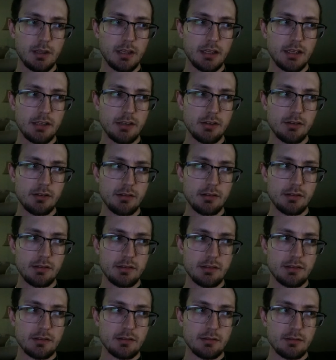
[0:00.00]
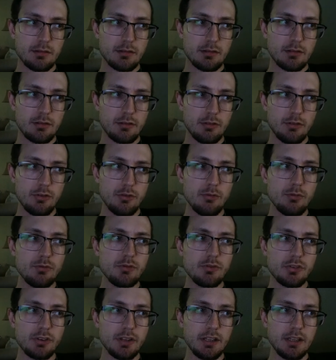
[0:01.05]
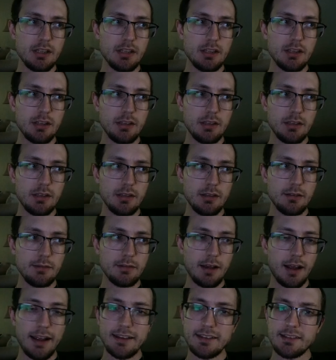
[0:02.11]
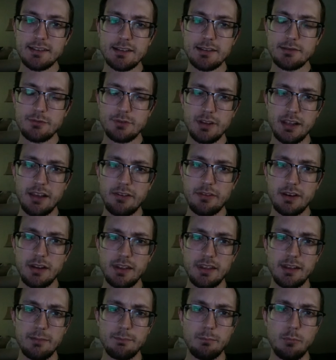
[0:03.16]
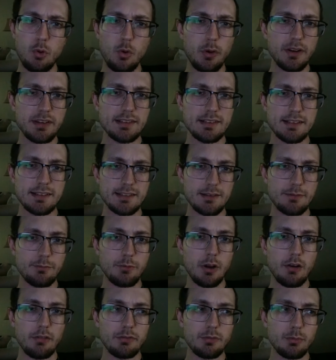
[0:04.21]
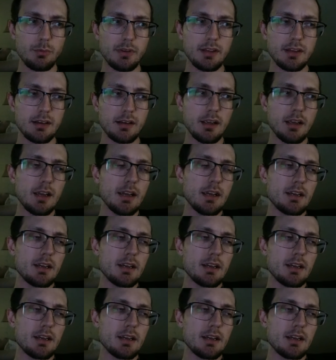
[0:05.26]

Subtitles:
And usually ice doesn't really have anything poisonous involved with it,